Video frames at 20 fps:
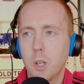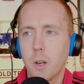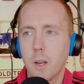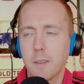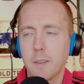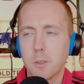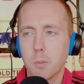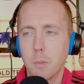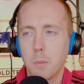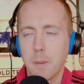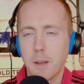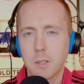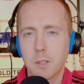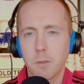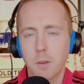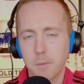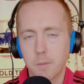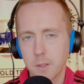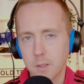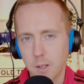you don't have to be
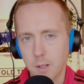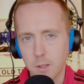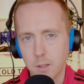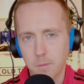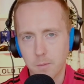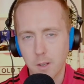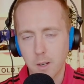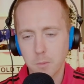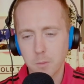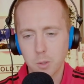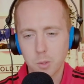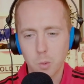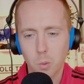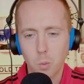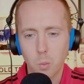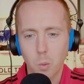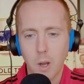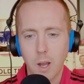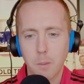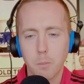massively physically developed. You saw
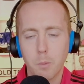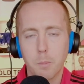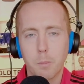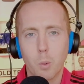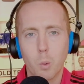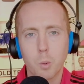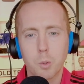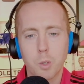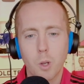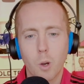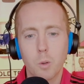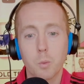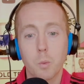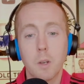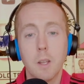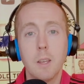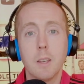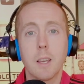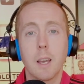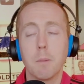what happened with Paul Scholes
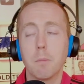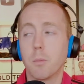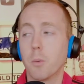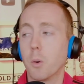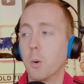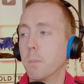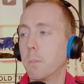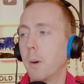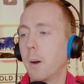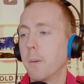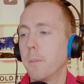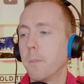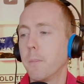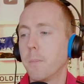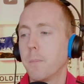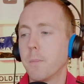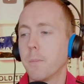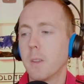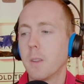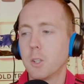when he came through. But
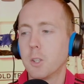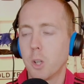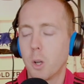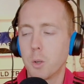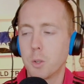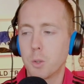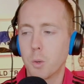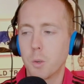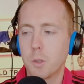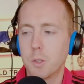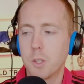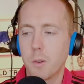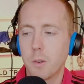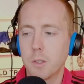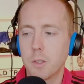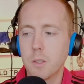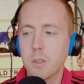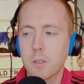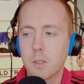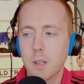Shola
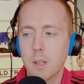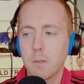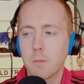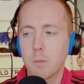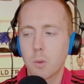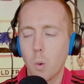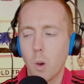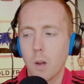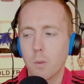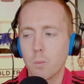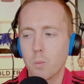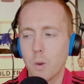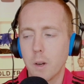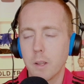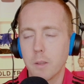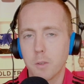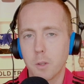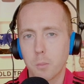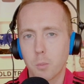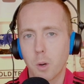Shoretire doesn't seem quite
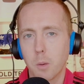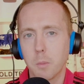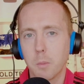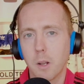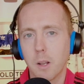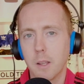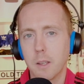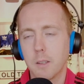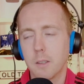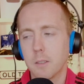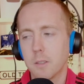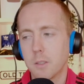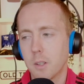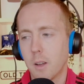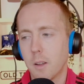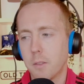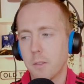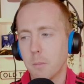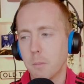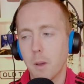ready for the Premier League.
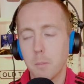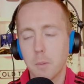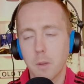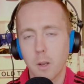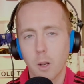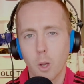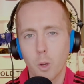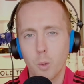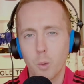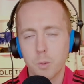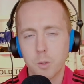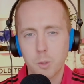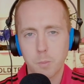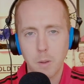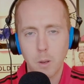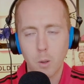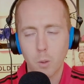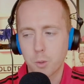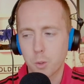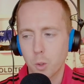So I think maybe a loan
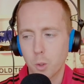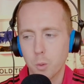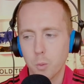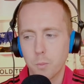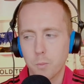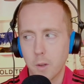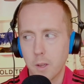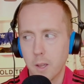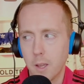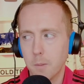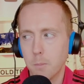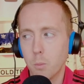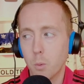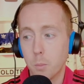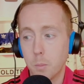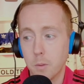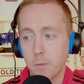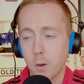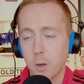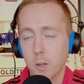spell or two for him
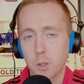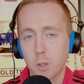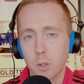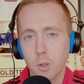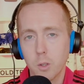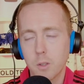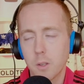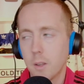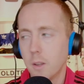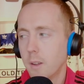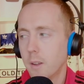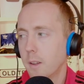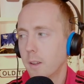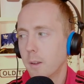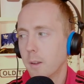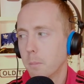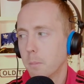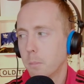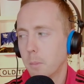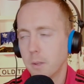would be very good.
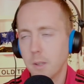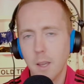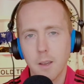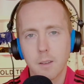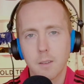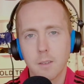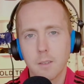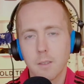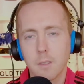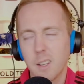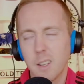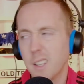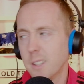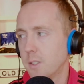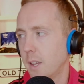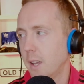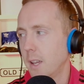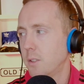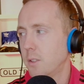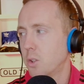But yeah, and then
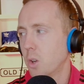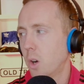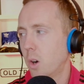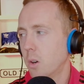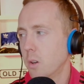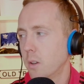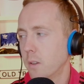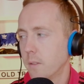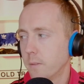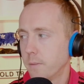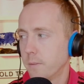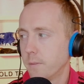Tahith Chong.